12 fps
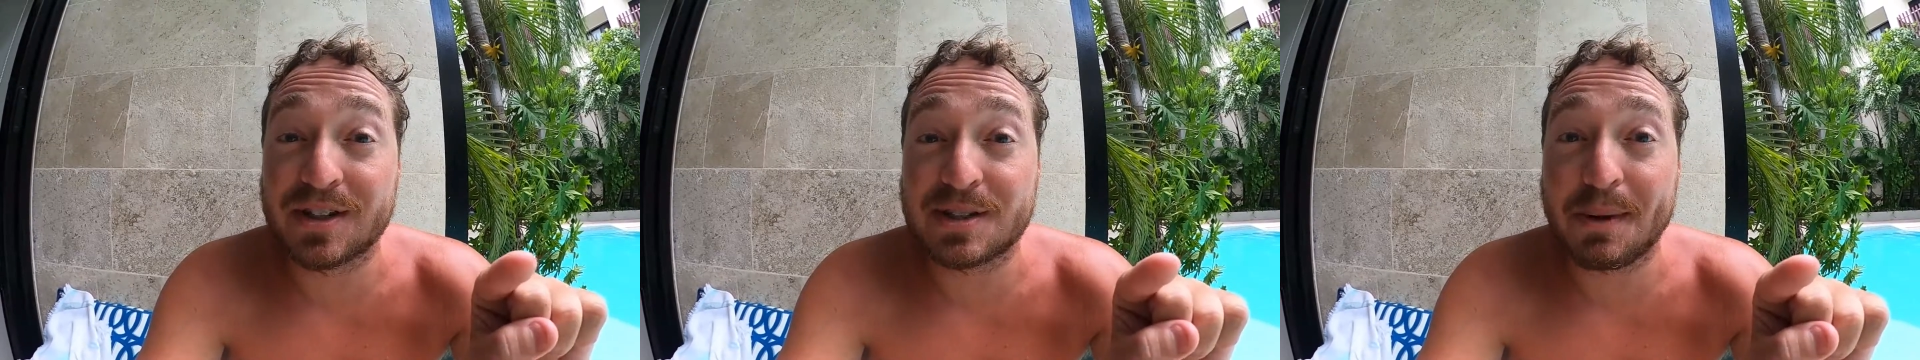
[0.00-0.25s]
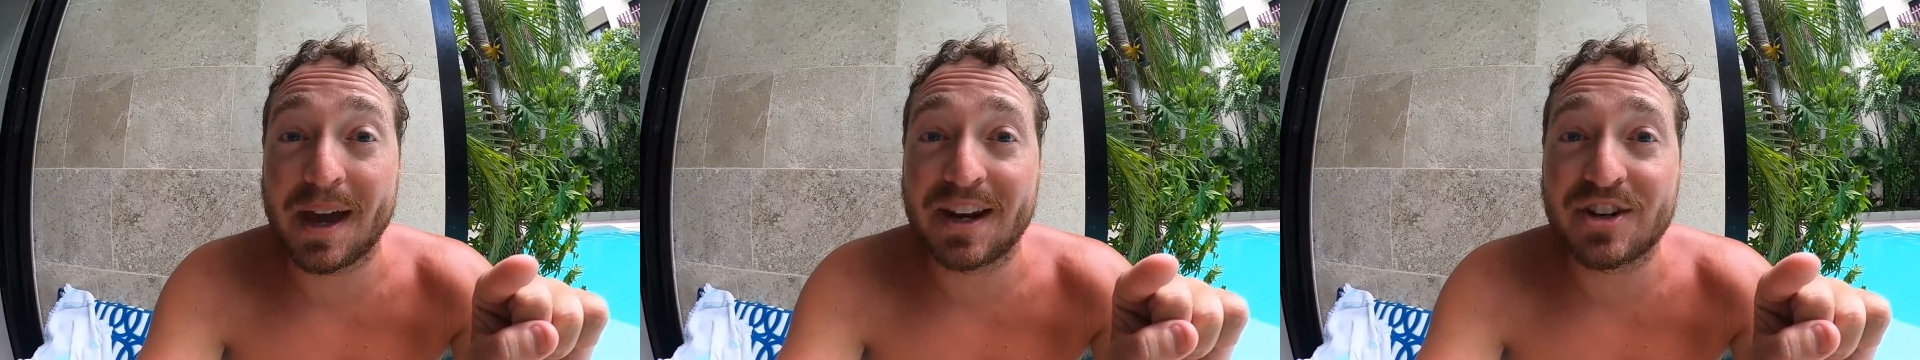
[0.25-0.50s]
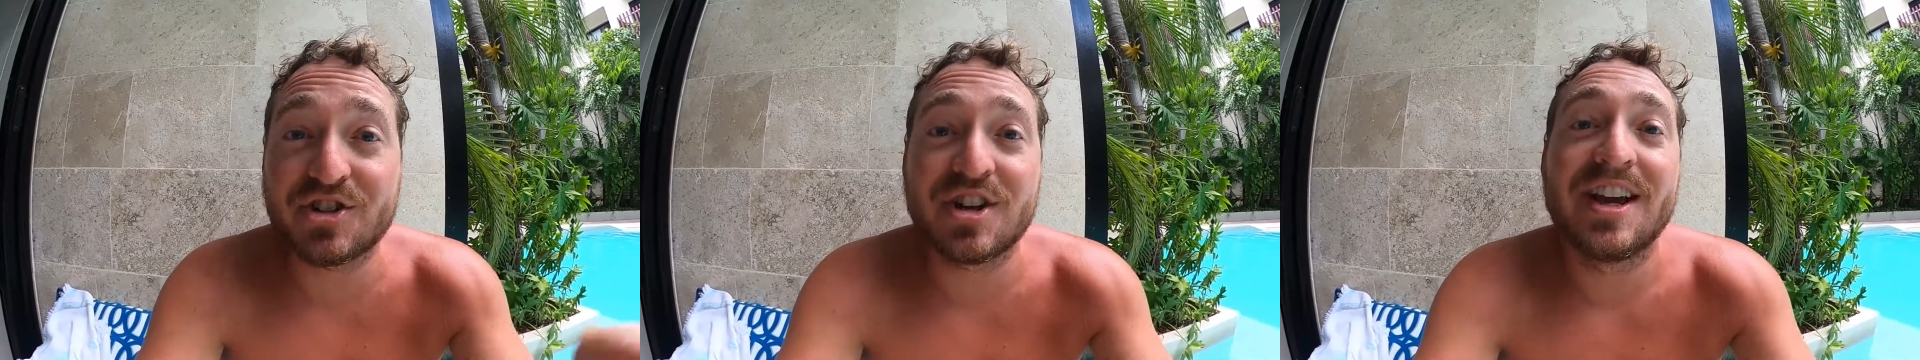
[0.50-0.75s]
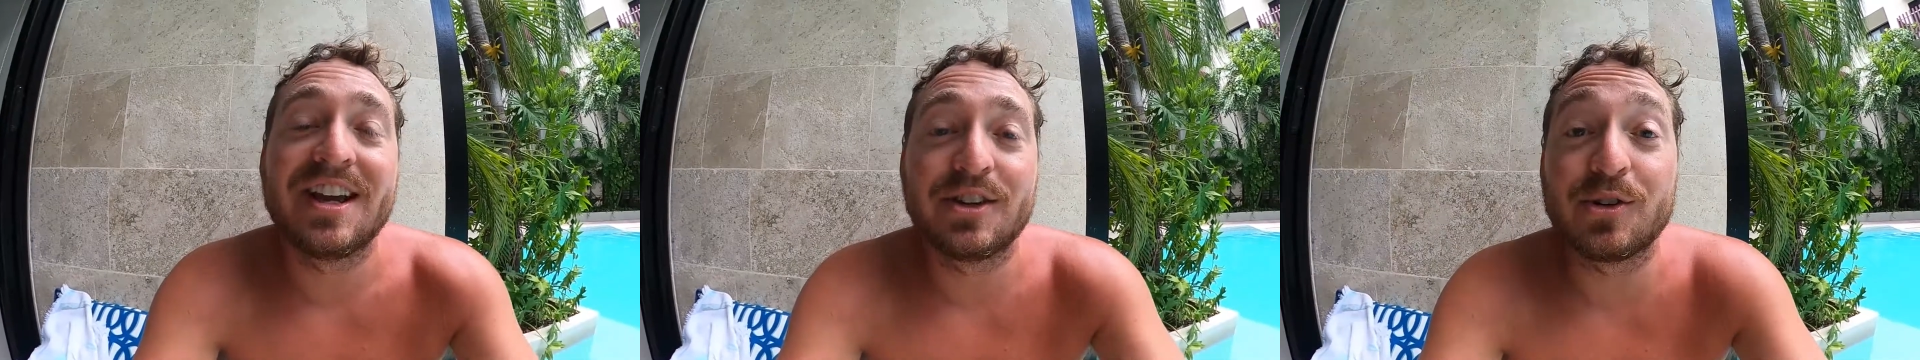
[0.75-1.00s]
good Spanish,
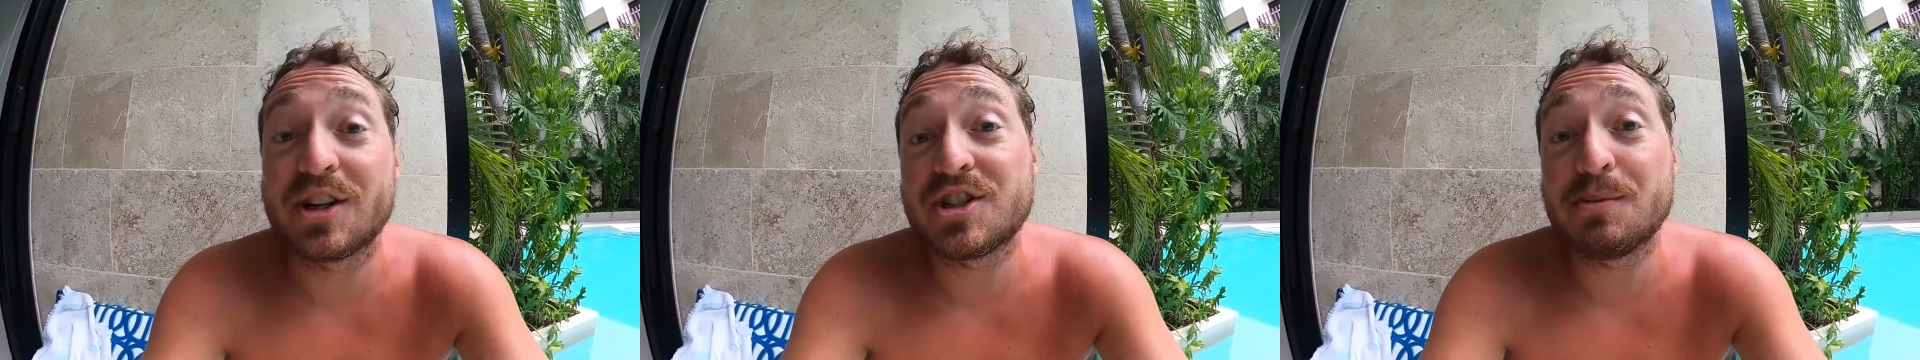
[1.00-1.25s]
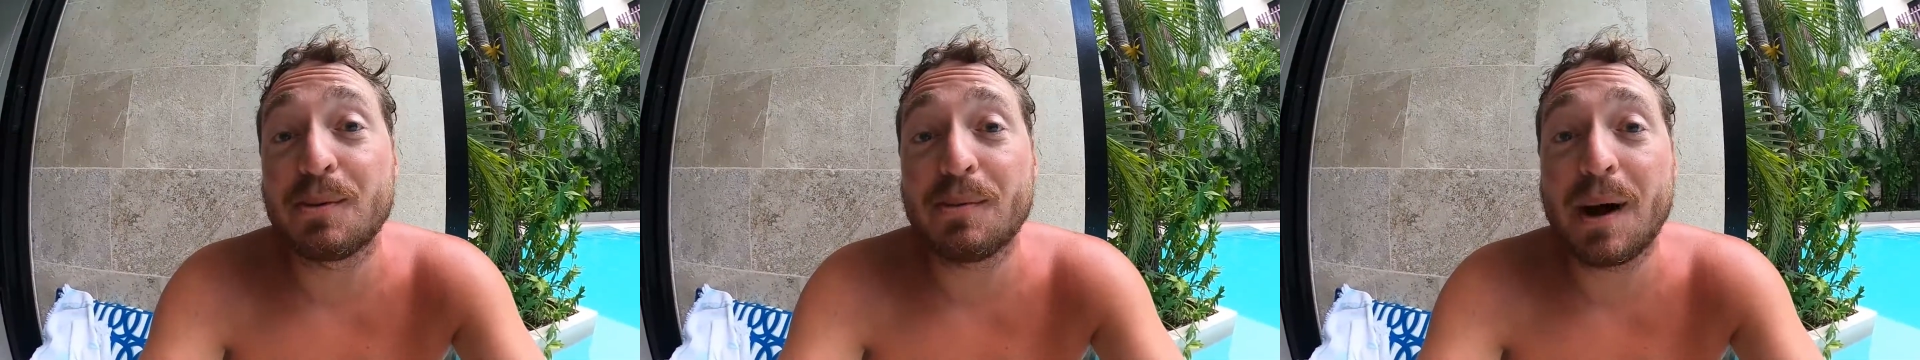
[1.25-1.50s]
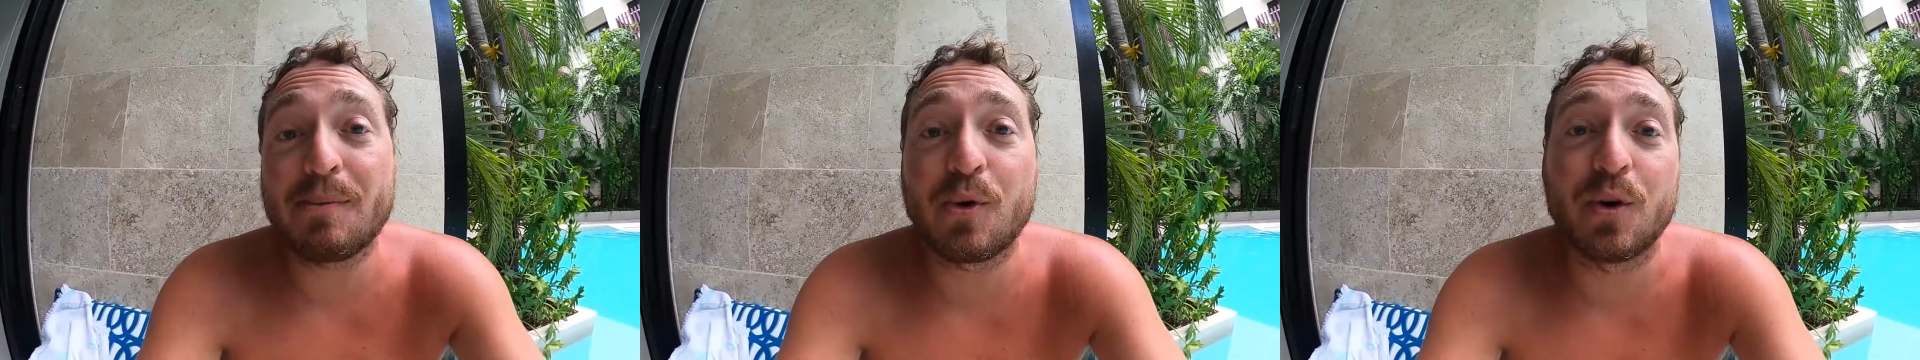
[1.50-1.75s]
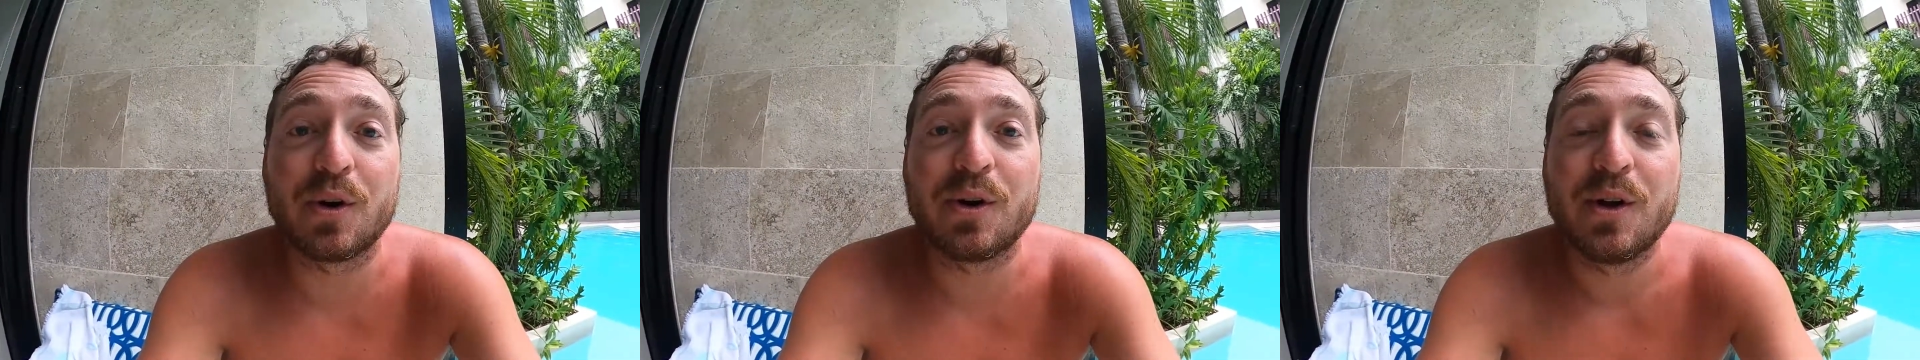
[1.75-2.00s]
you get cheaper
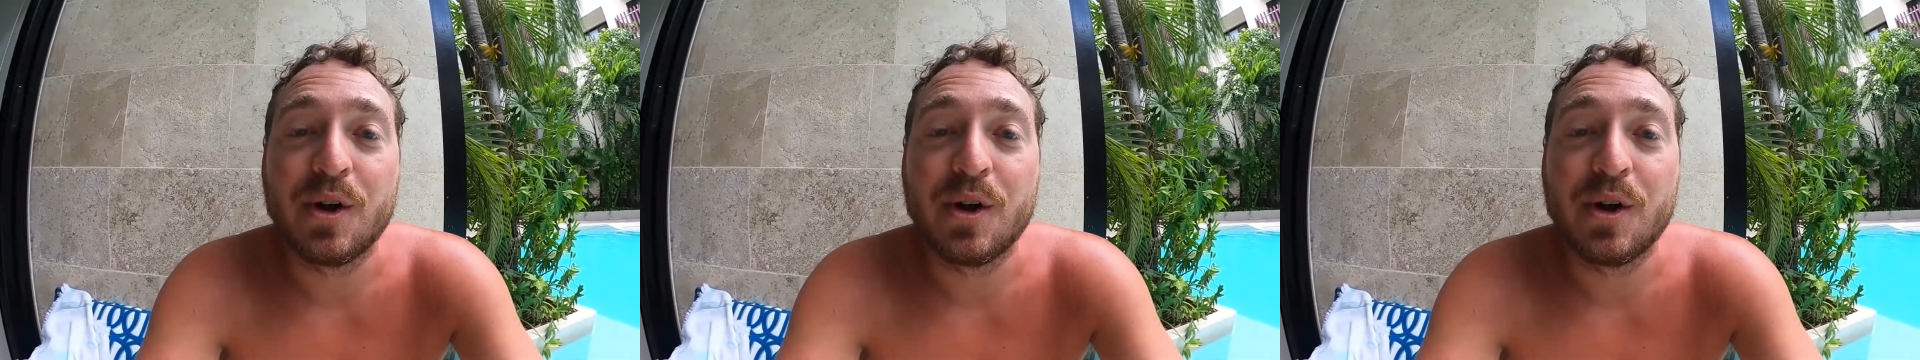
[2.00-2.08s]
popcorn